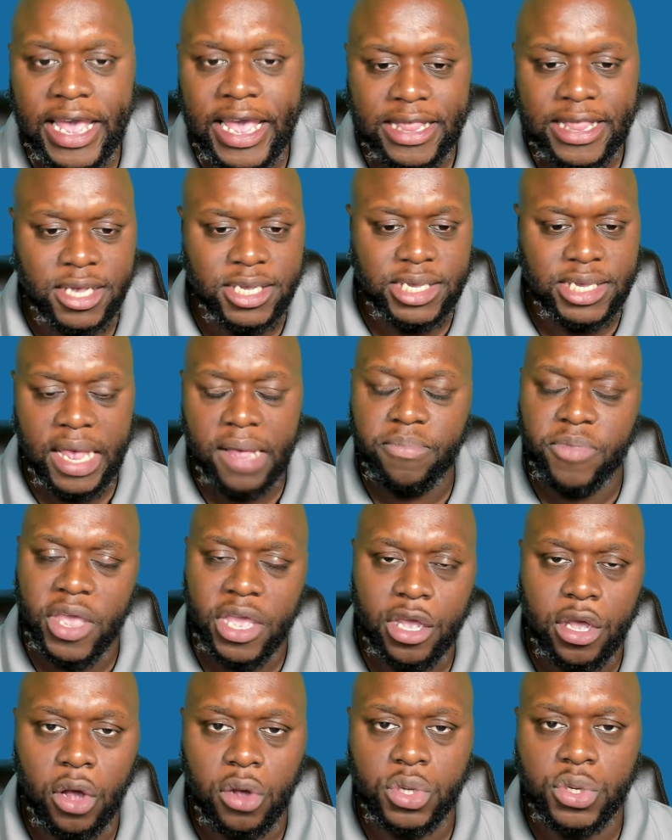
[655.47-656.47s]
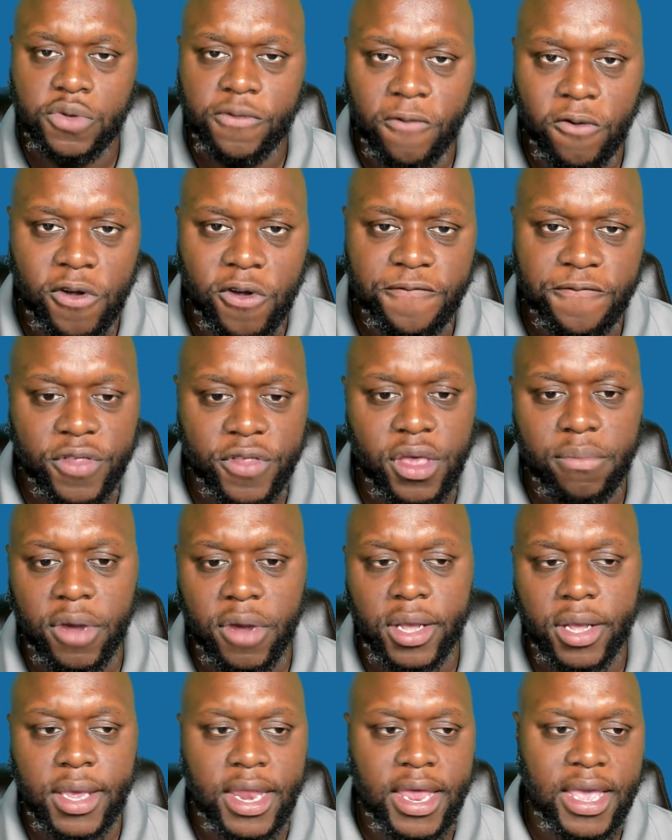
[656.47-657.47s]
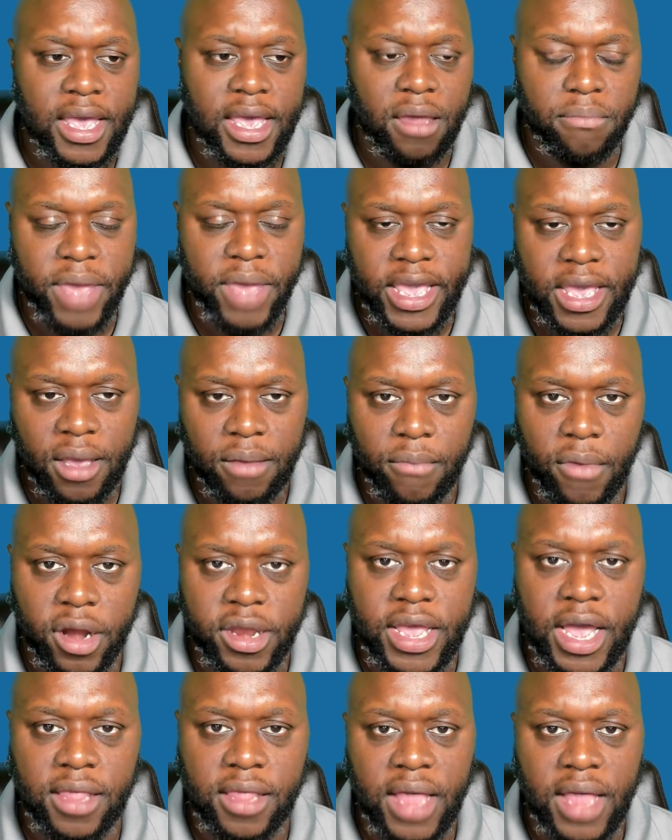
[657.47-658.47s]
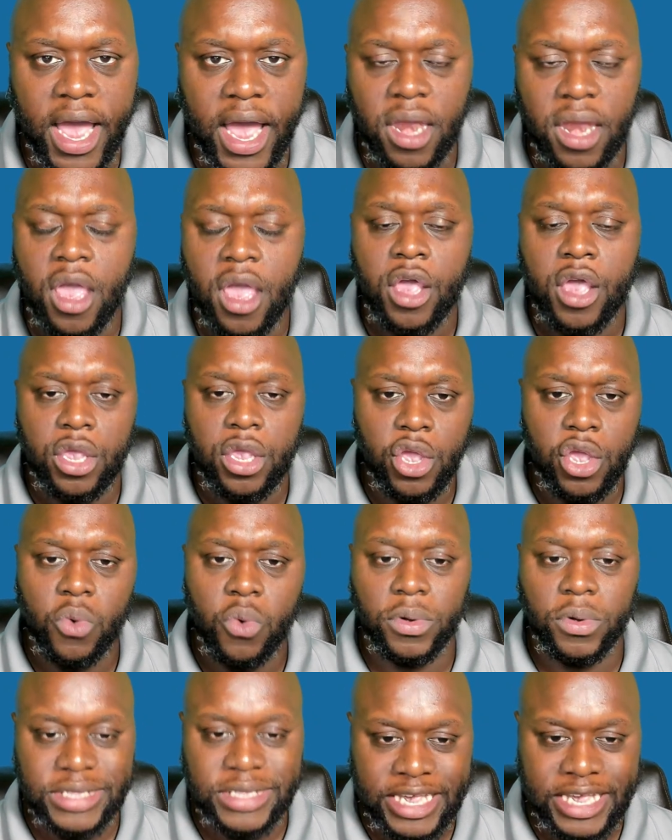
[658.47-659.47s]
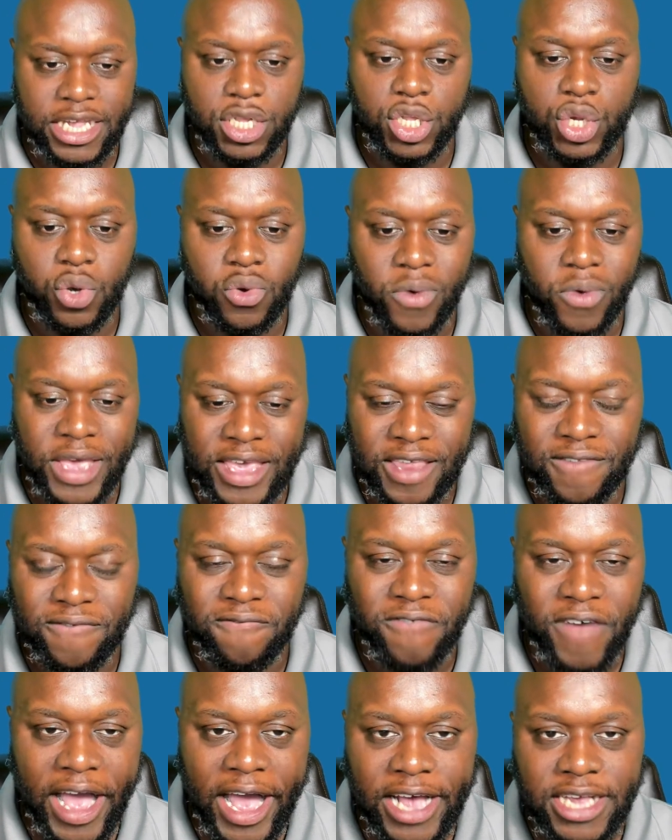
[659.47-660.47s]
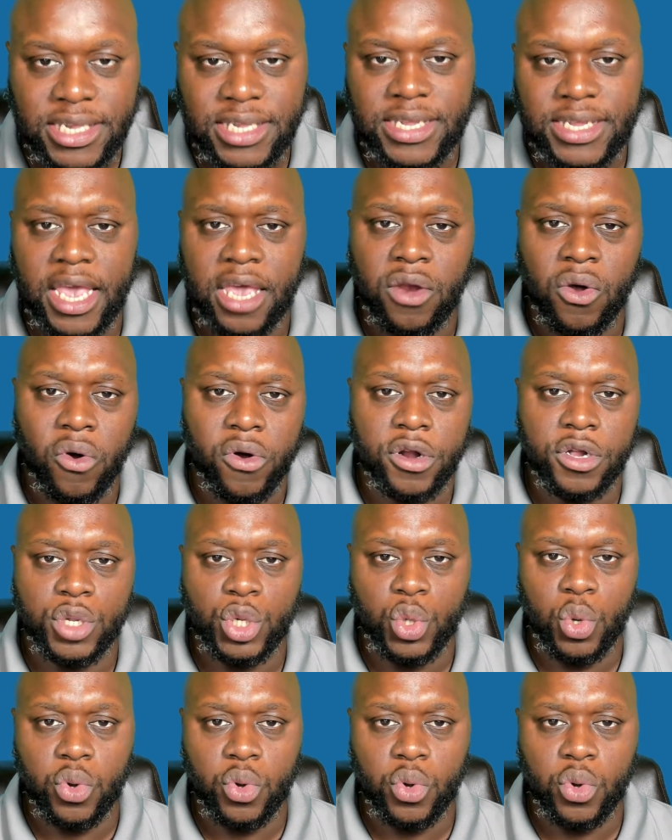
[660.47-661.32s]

The same thing goes for affiliate marketing and making money online. You will need to invest in order to